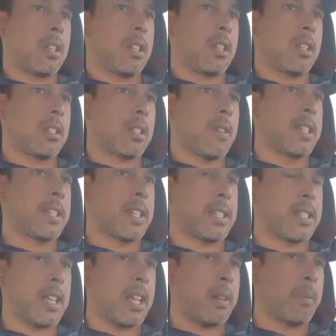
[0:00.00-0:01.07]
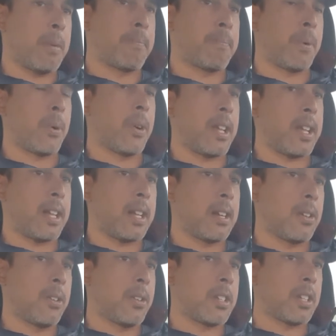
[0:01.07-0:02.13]
So as I said, we bought it
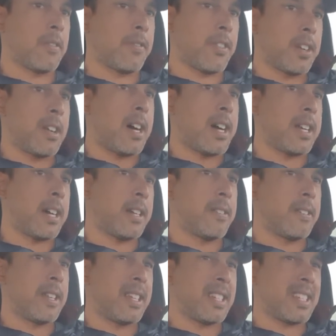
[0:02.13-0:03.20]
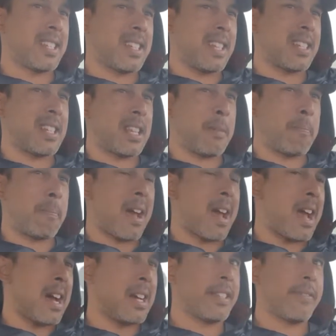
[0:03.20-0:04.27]
in Luton for
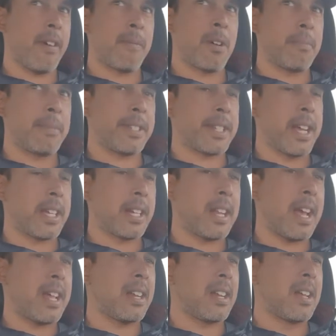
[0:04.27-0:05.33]
£960, if I'm not mistaken, and